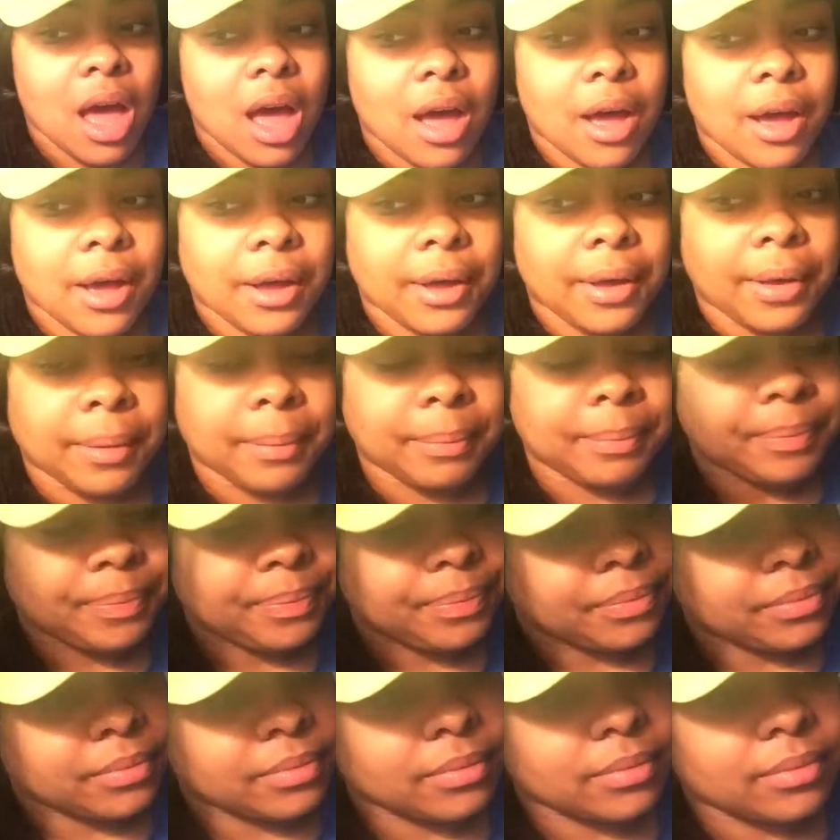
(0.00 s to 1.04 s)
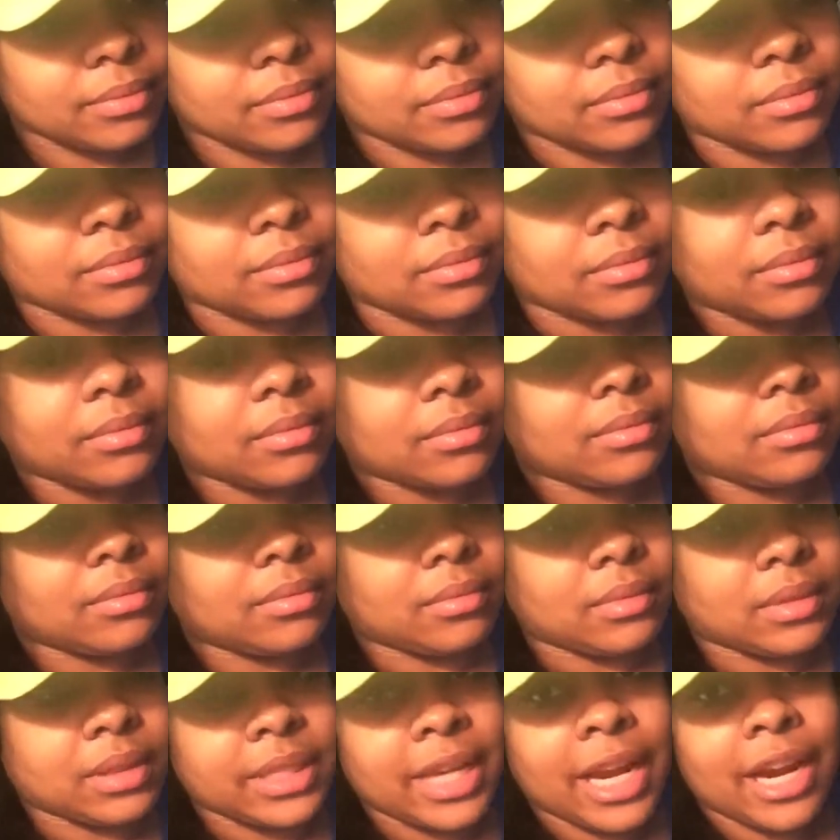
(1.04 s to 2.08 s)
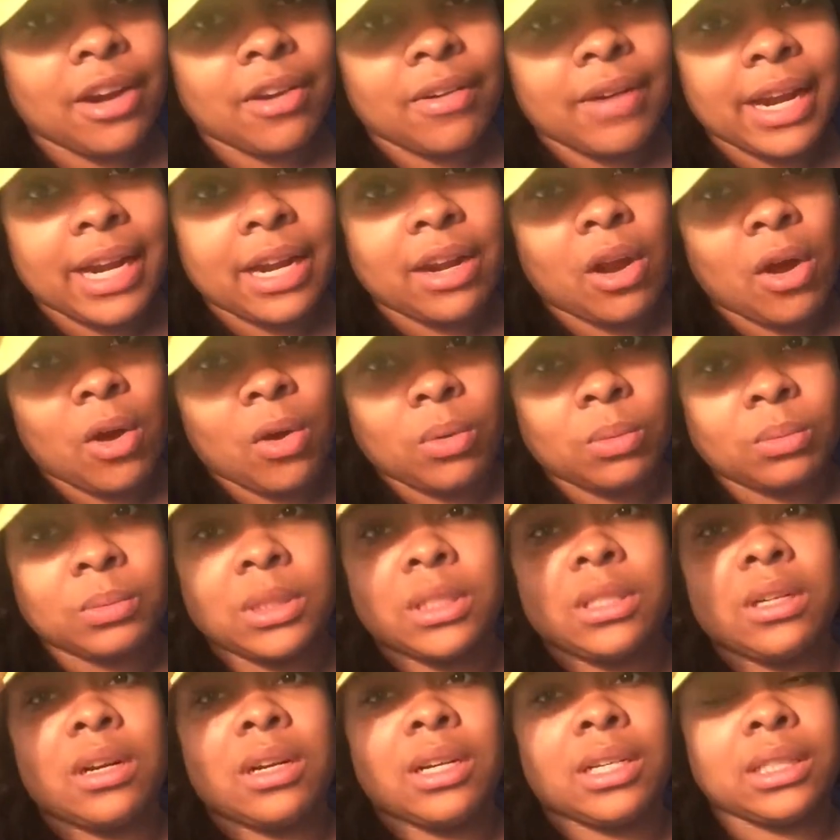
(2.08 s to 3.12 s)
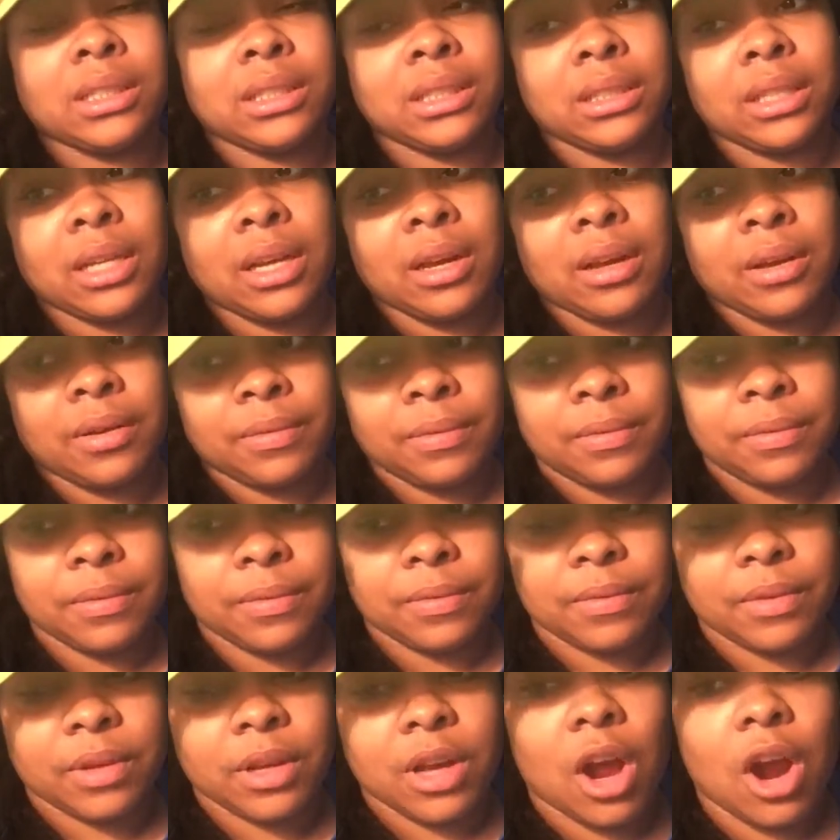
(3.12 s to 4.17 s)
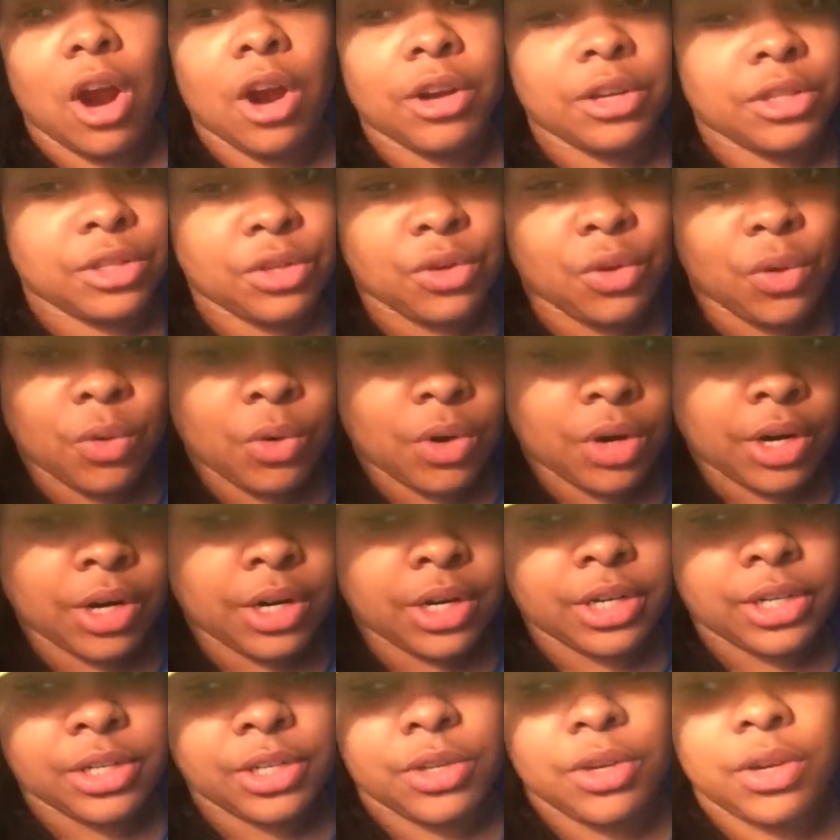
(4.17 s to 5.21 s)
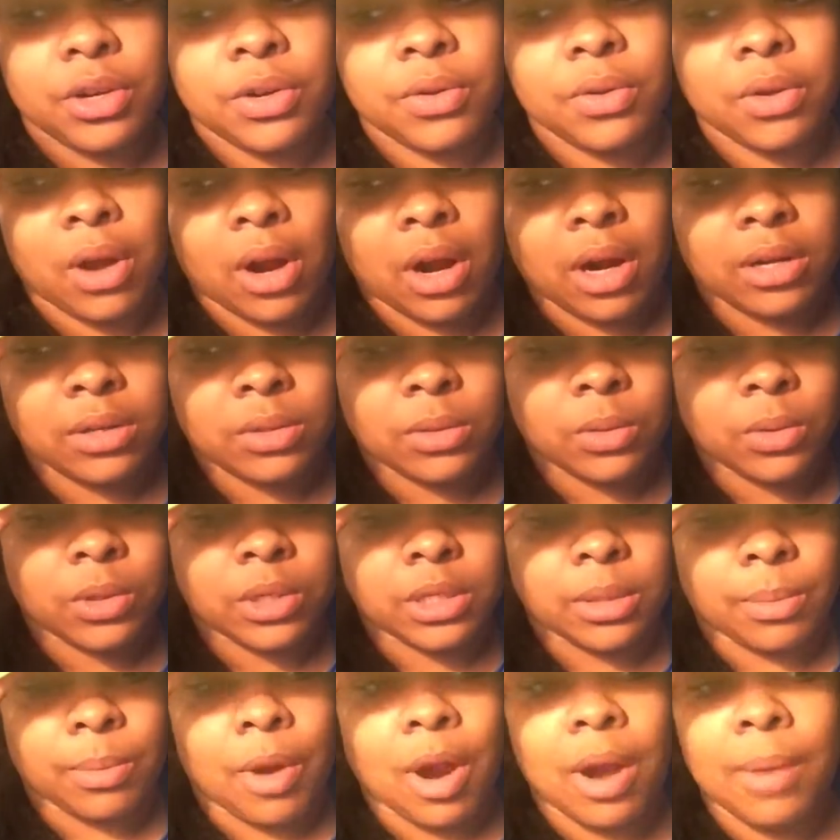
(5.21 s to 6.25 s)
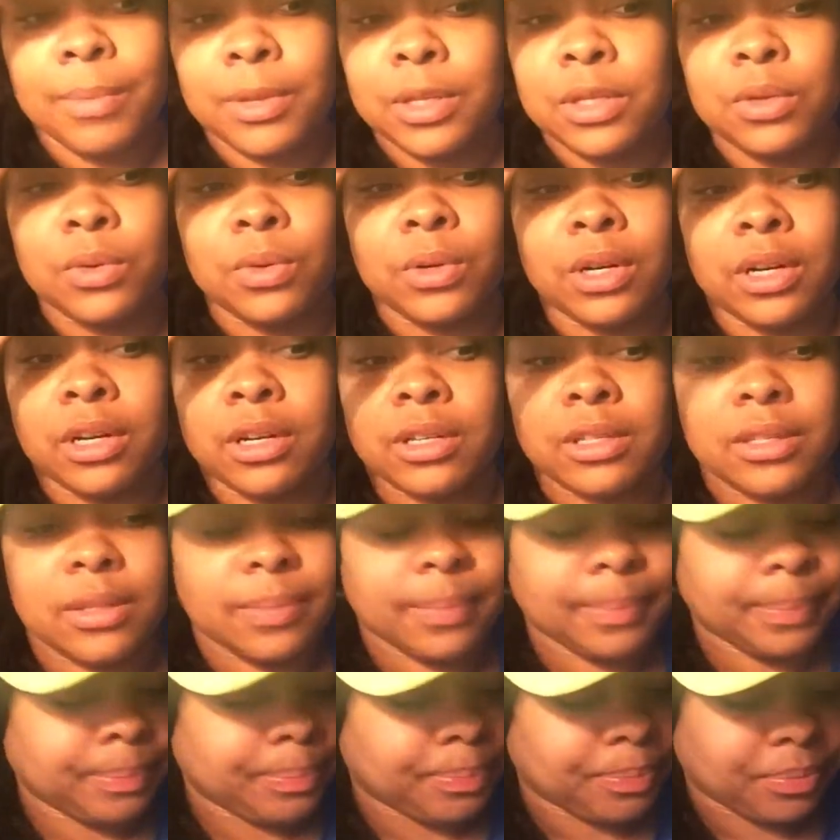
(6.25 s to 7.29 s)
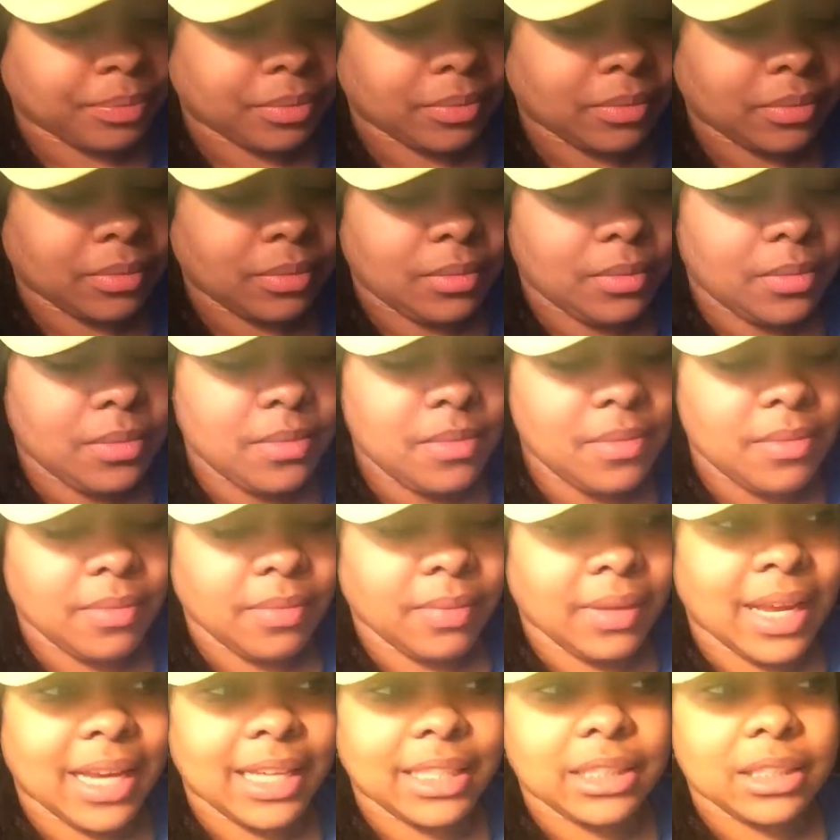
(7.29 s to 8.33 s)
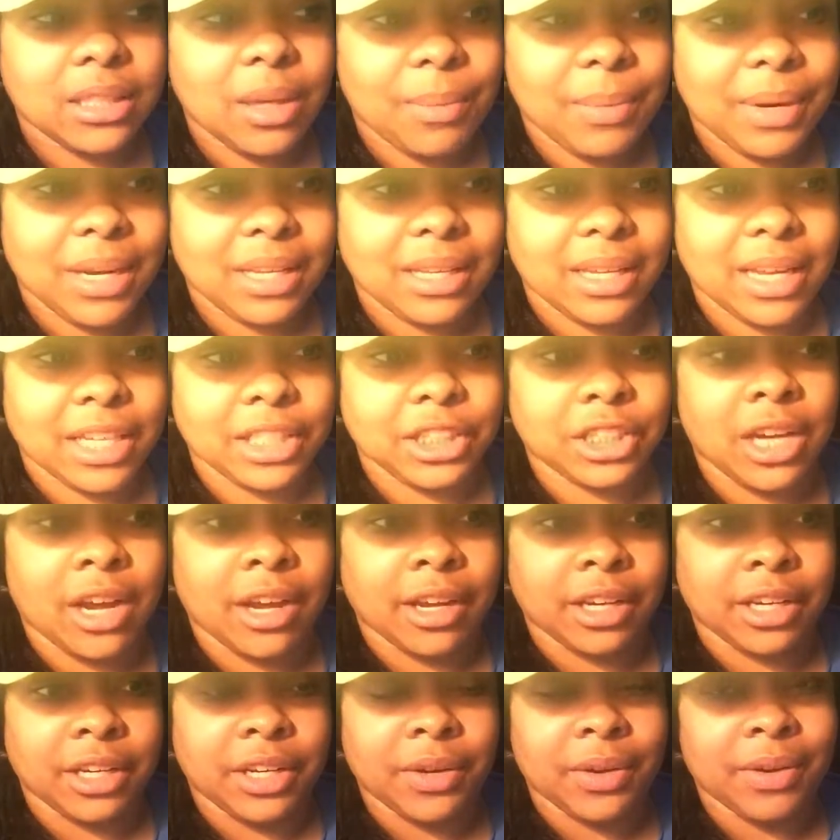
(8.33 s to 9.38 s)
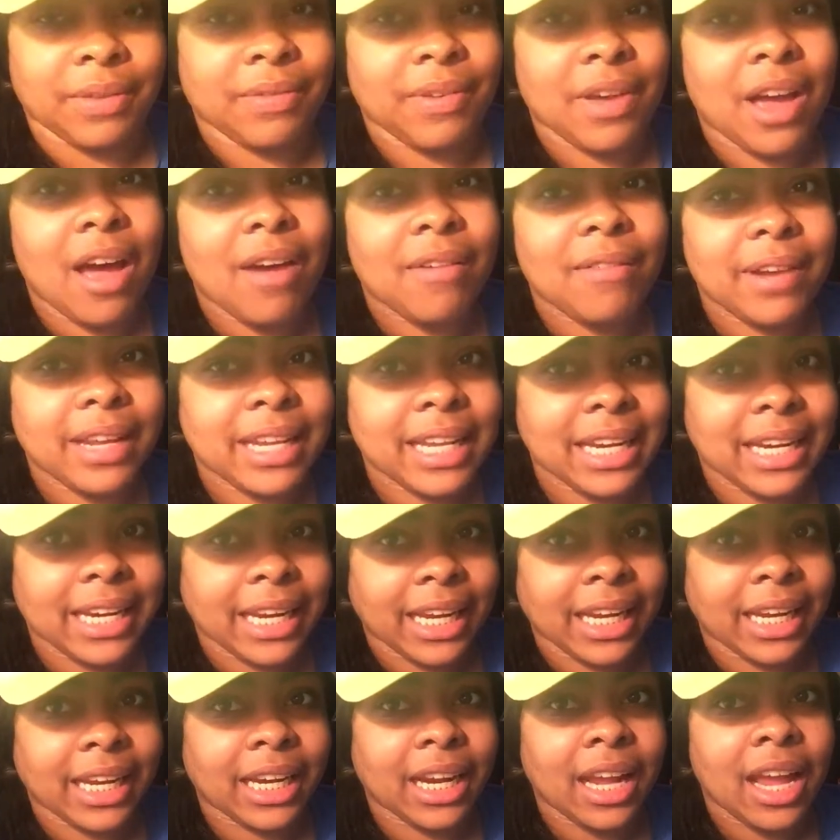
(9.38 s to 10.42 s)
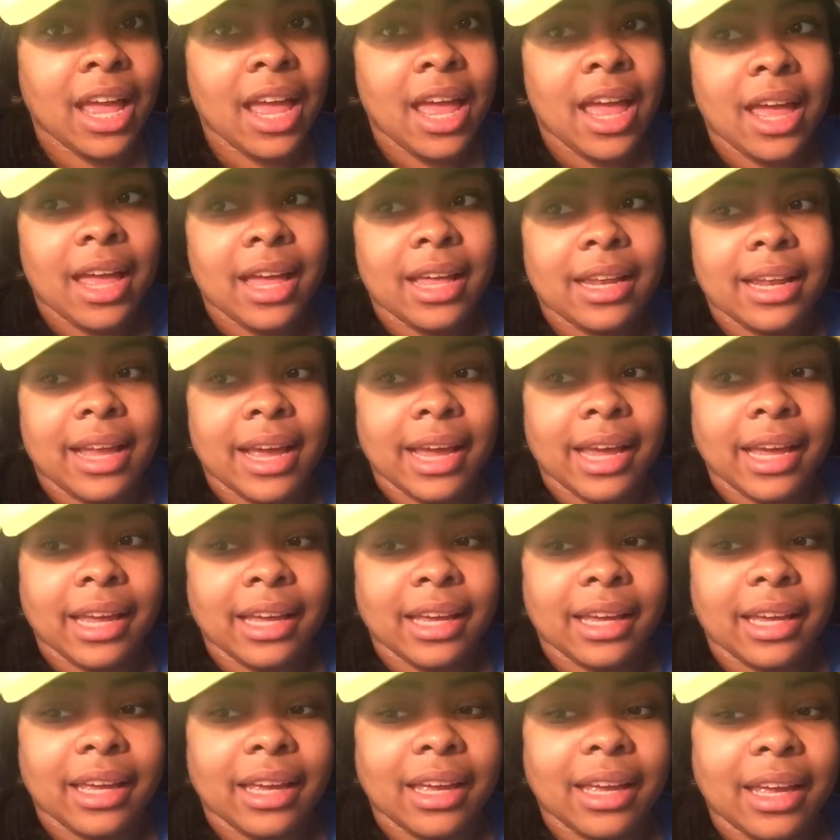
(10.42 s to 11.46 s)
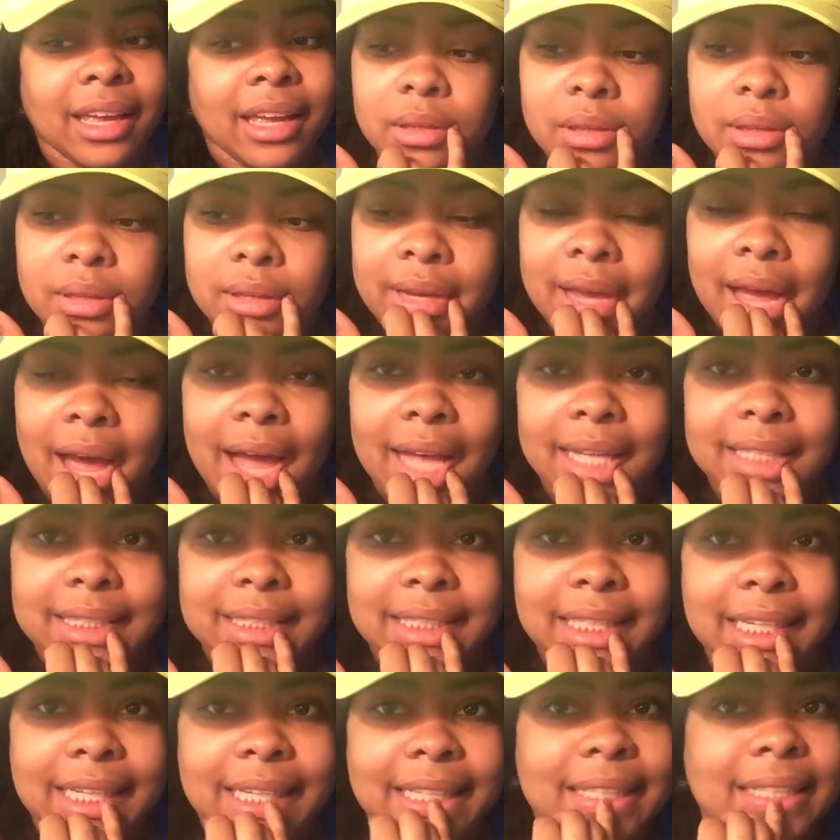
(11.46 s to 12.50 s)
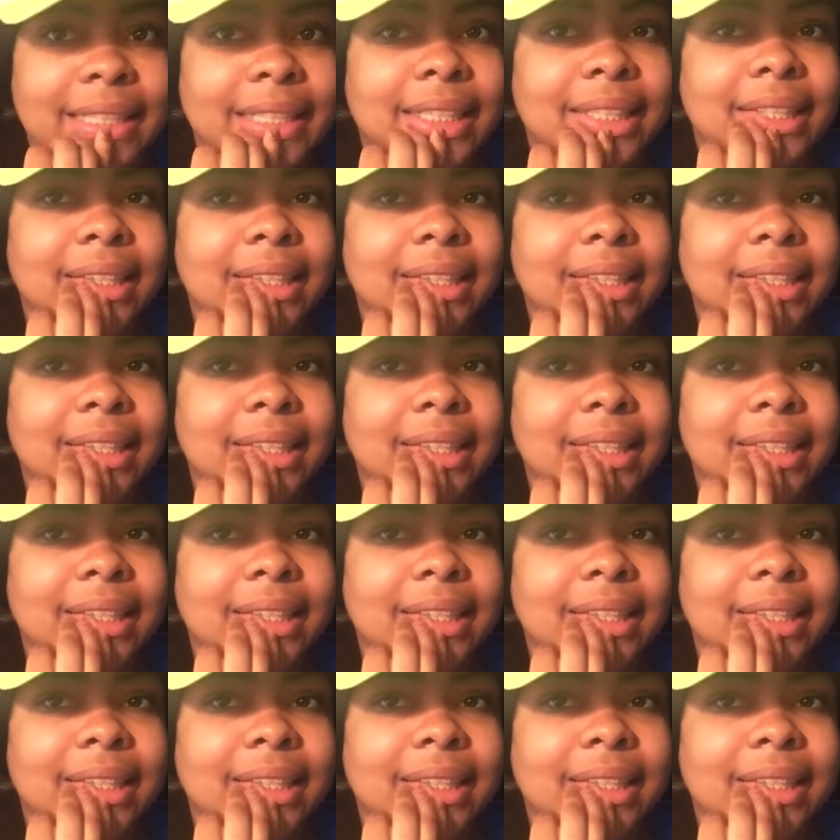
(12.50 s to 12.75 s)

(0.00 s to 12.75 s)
decorating homes and all this stuff. Car tours, you can do car tours, apartment tours. There's so many things y'all can do. If y'all really need like content